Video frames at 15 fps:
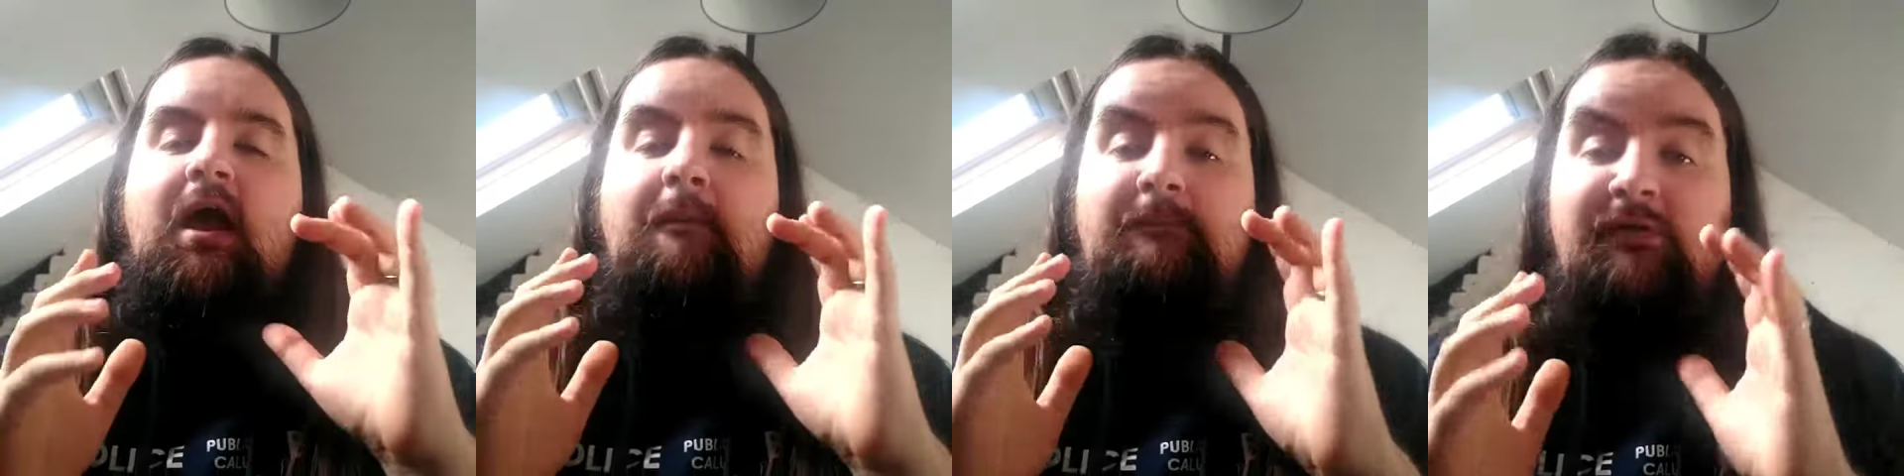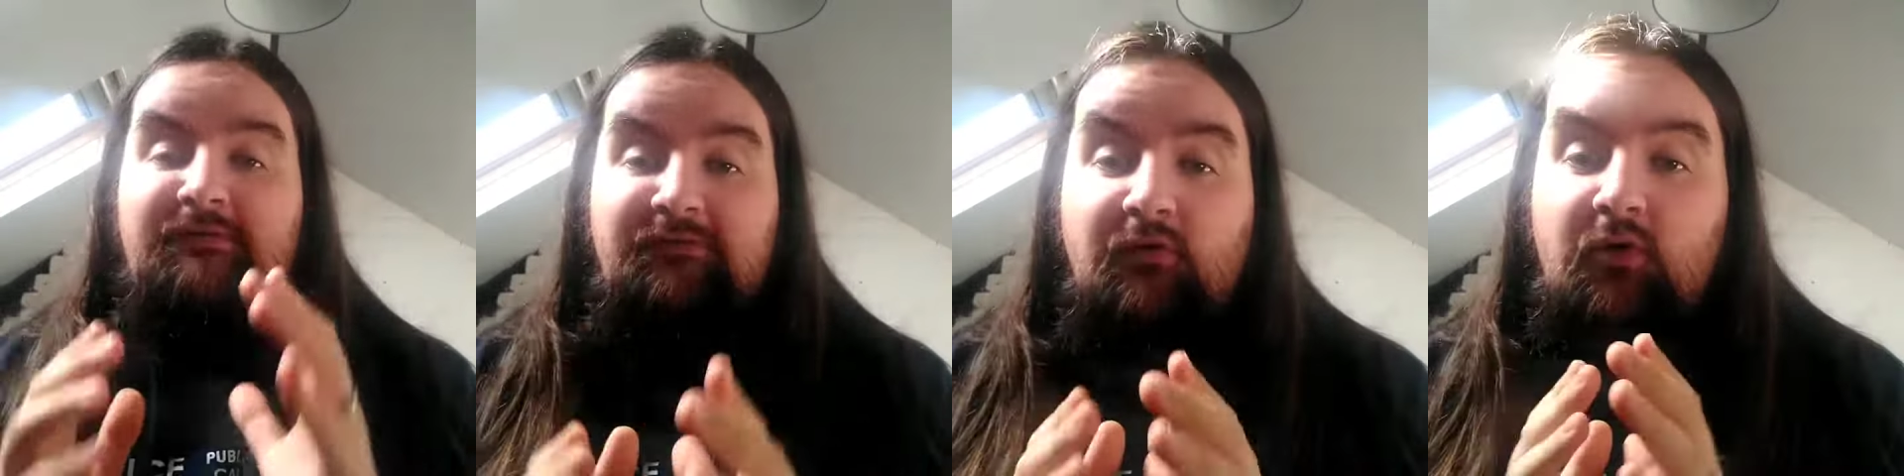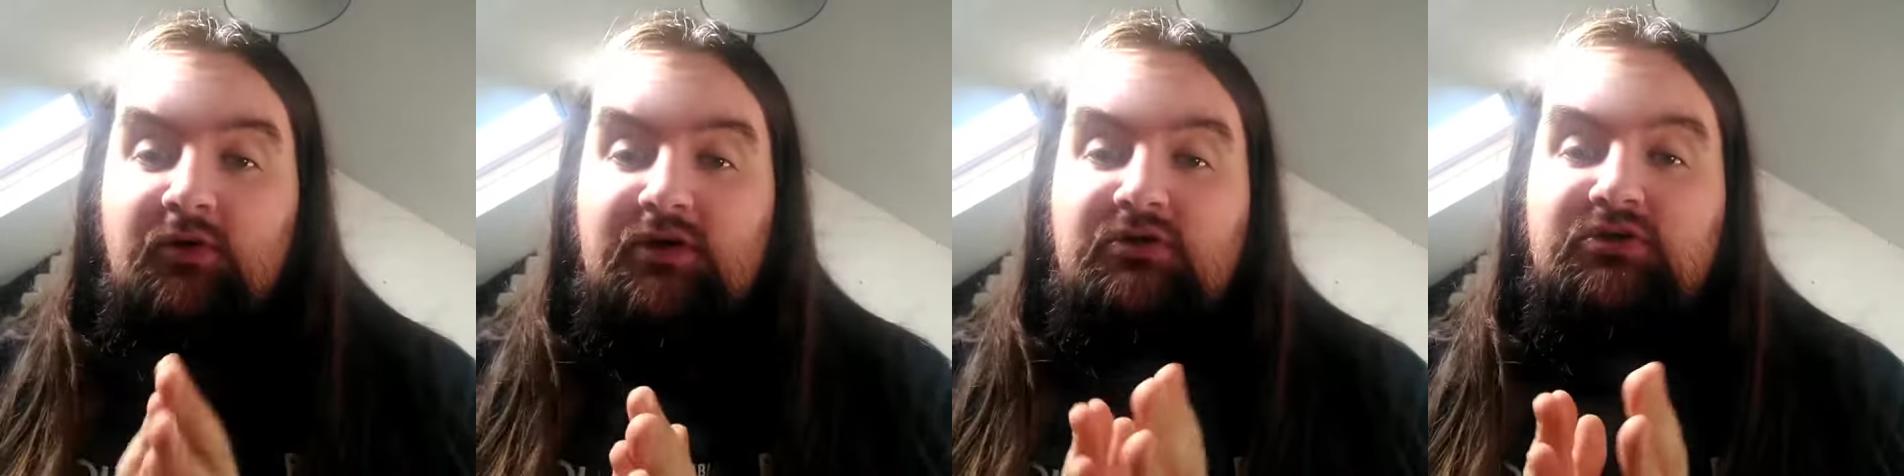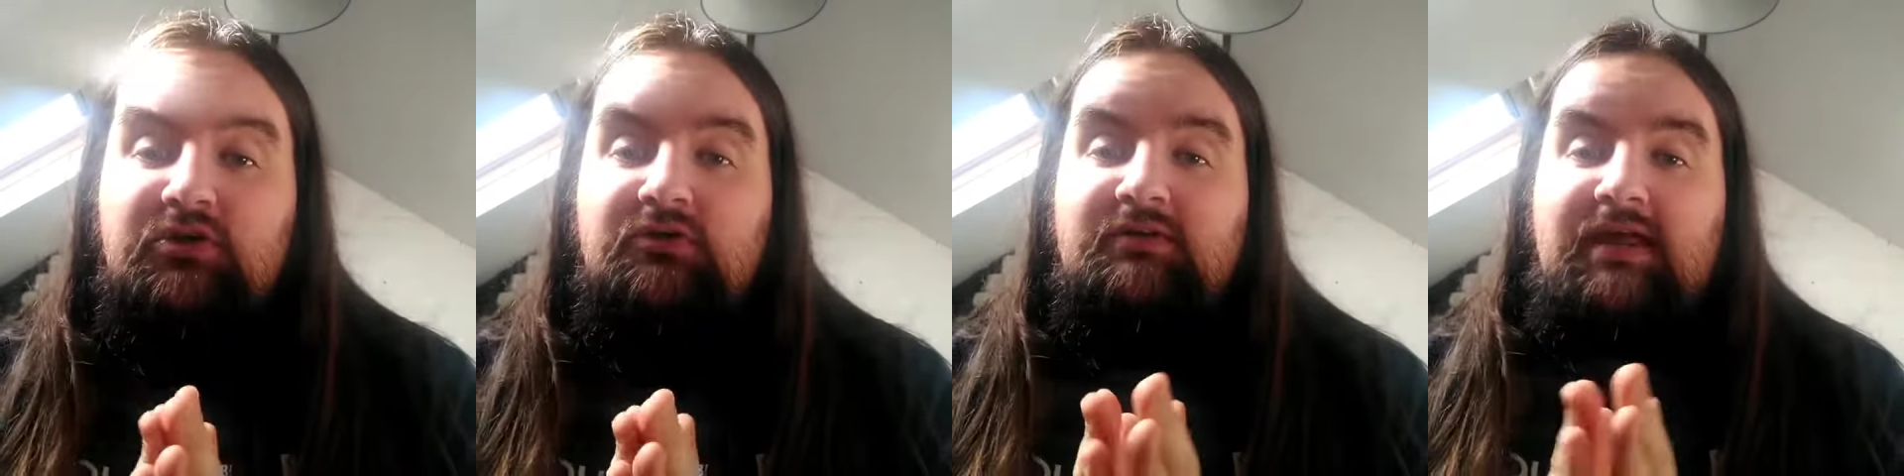Before you
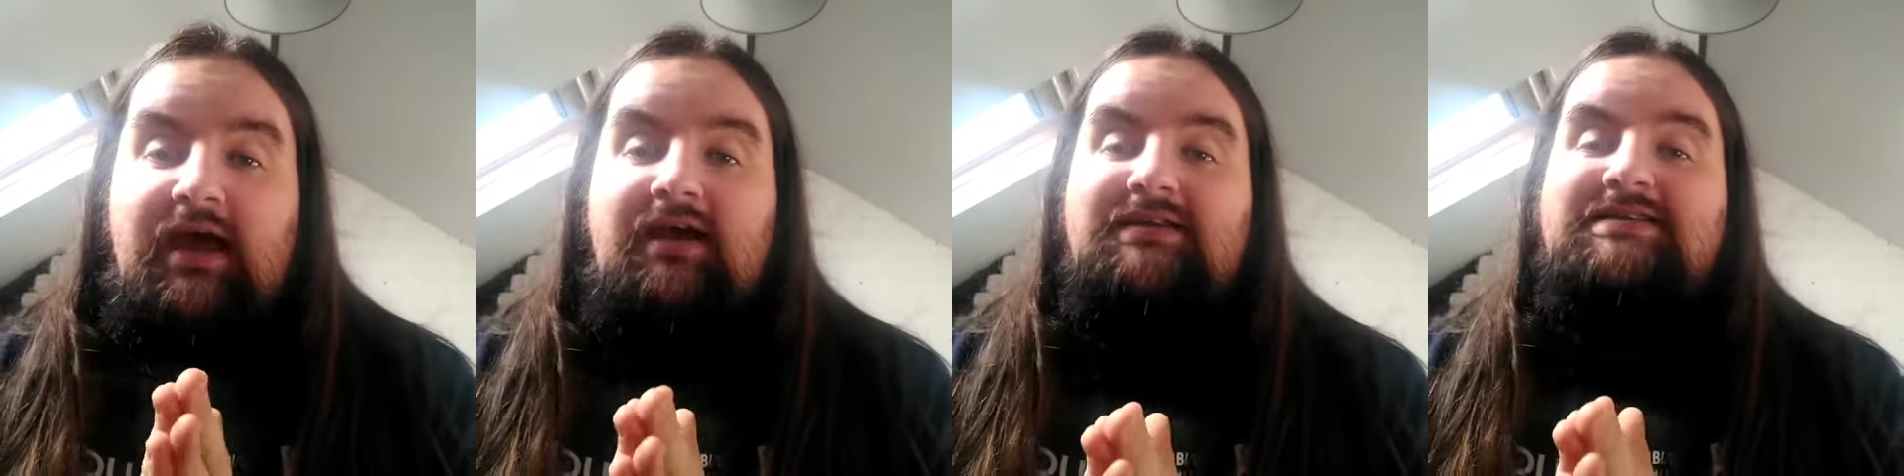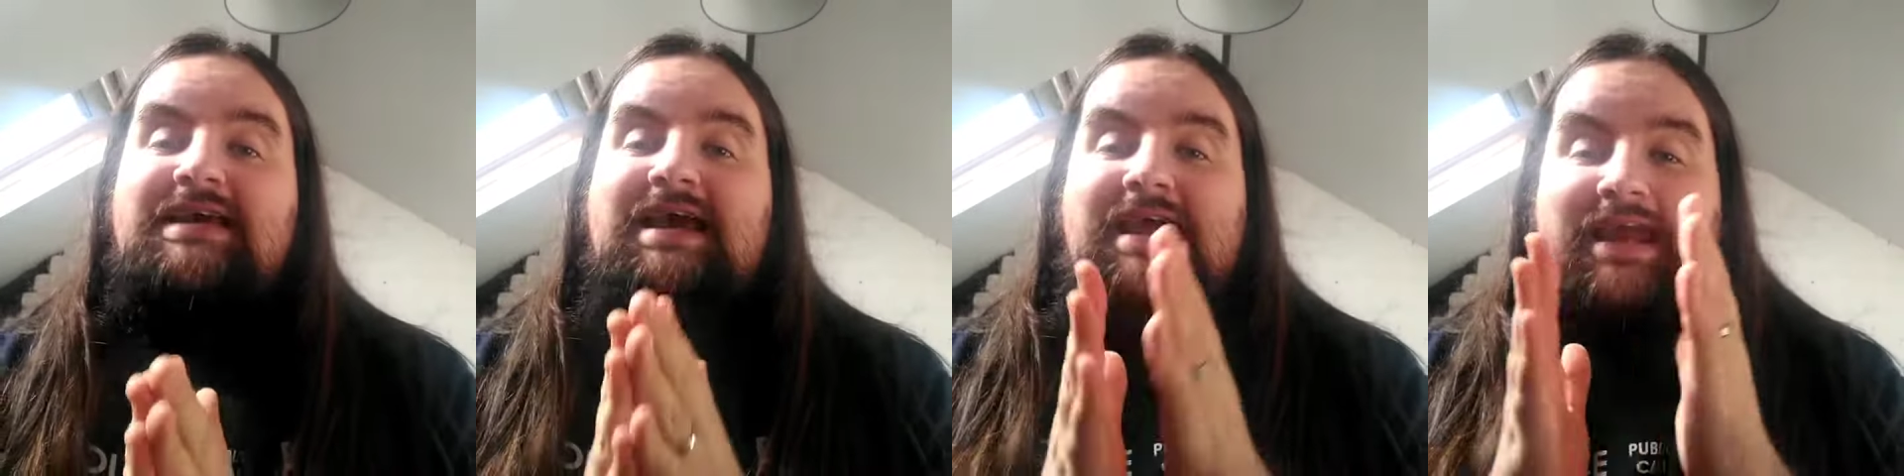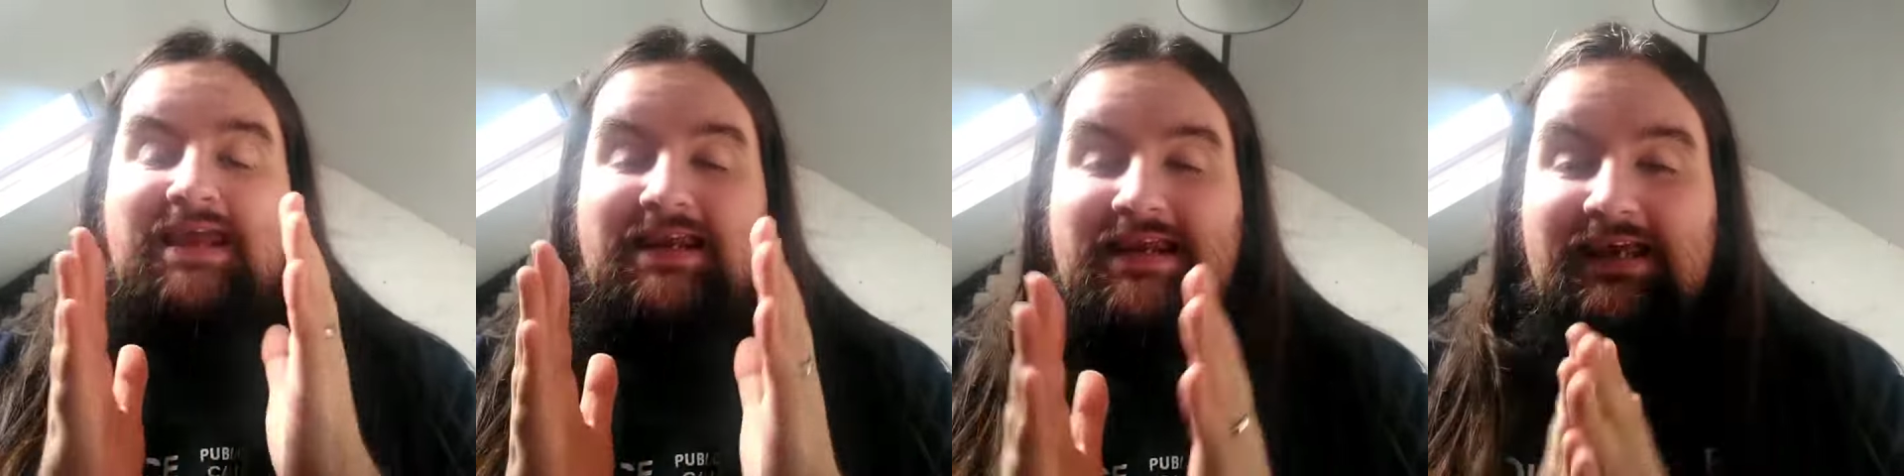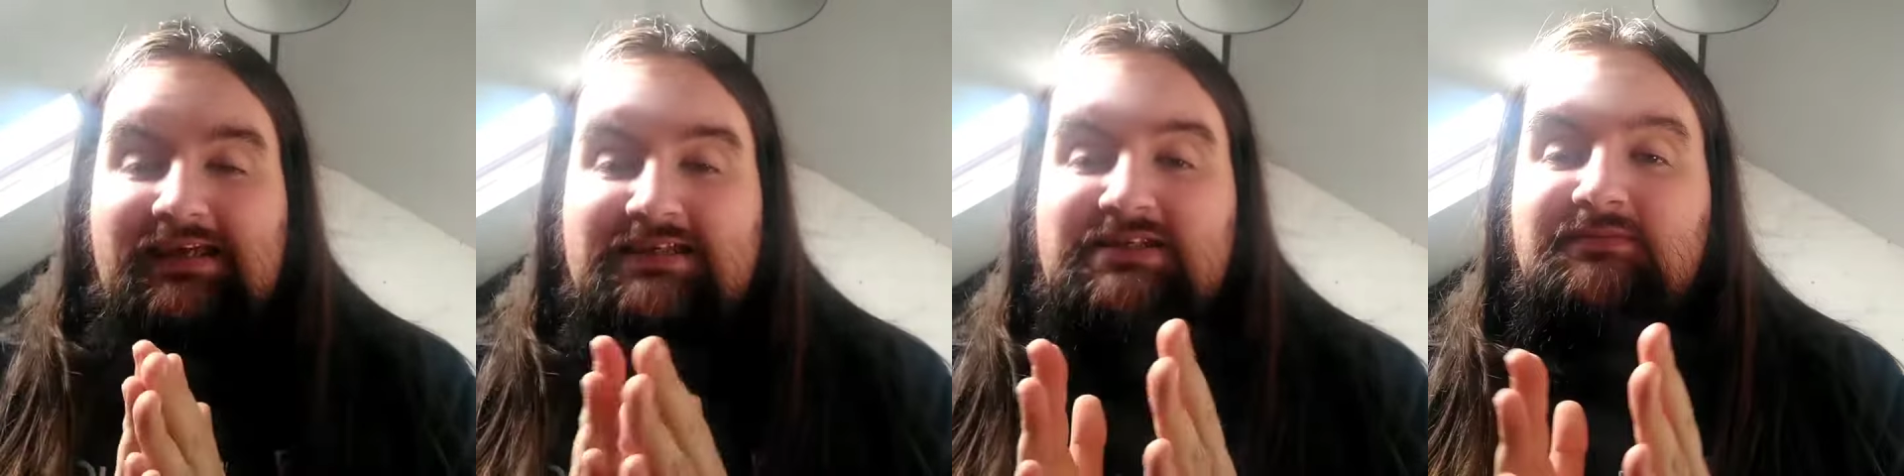do that, it
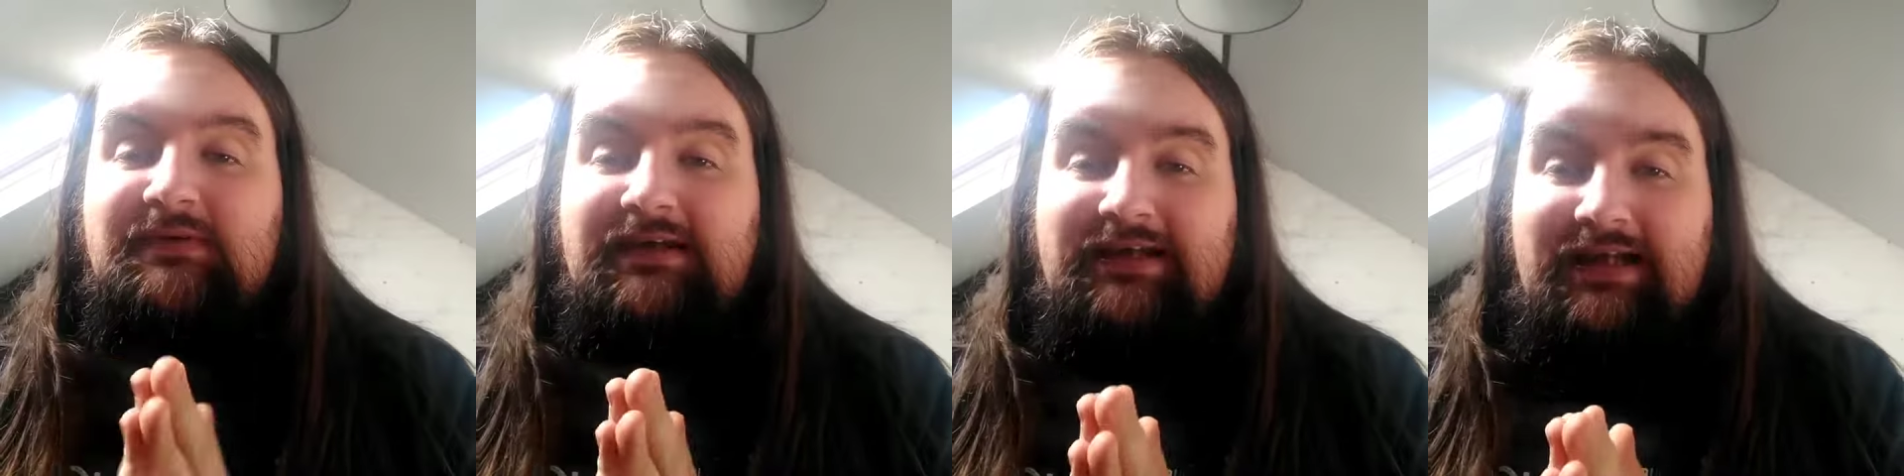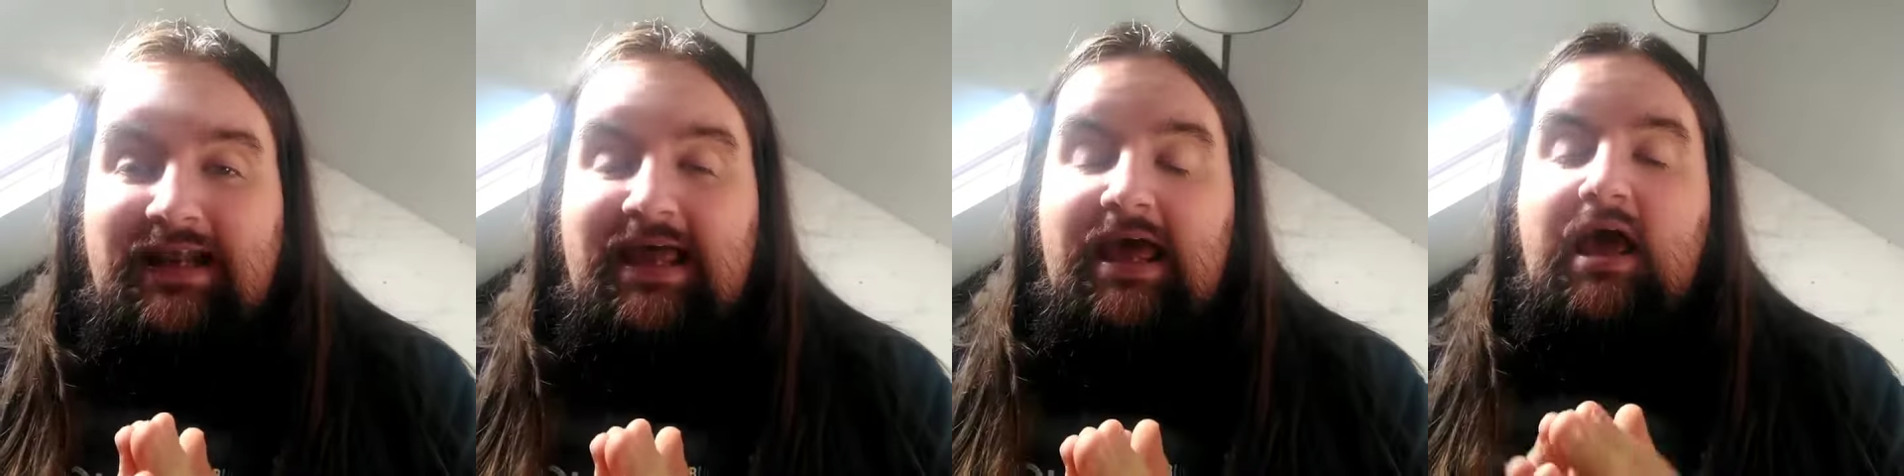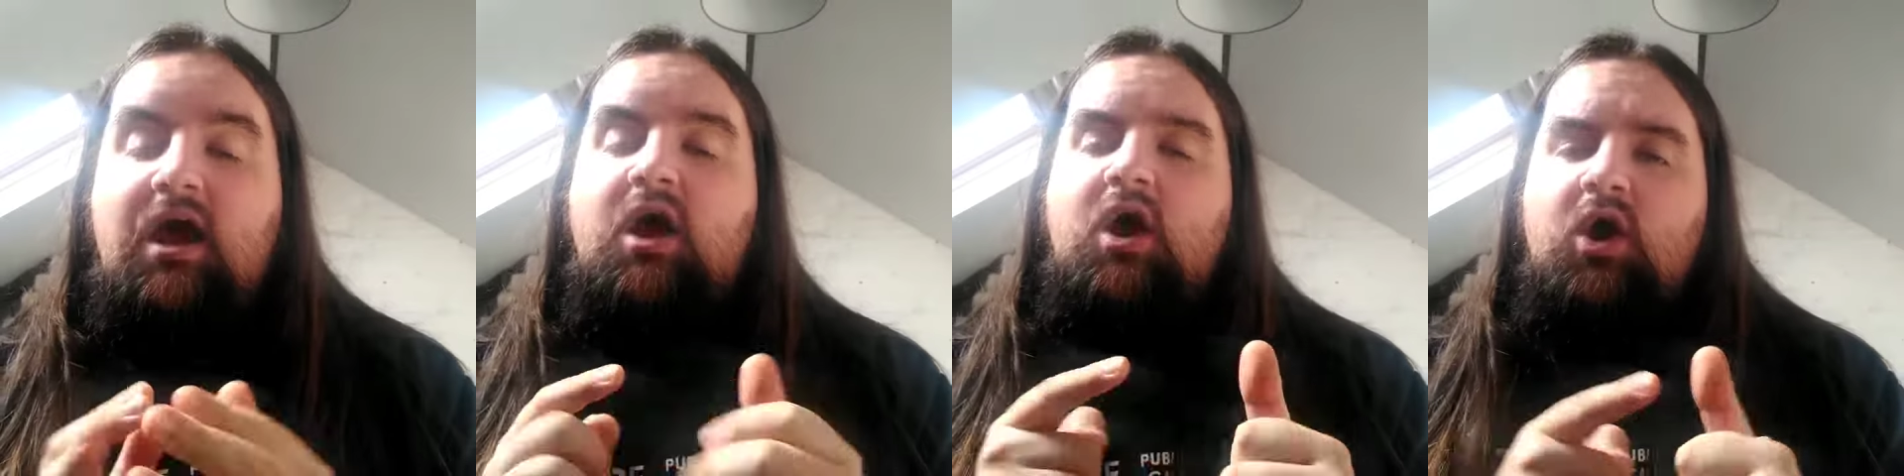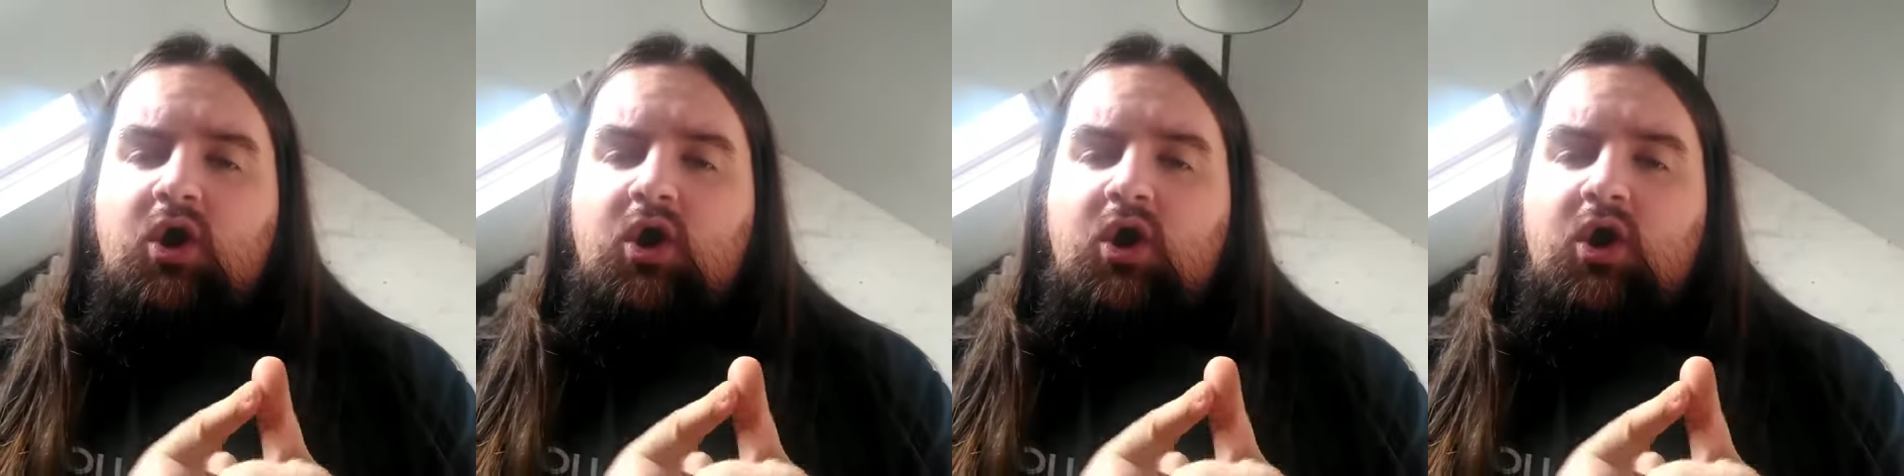needs to be clear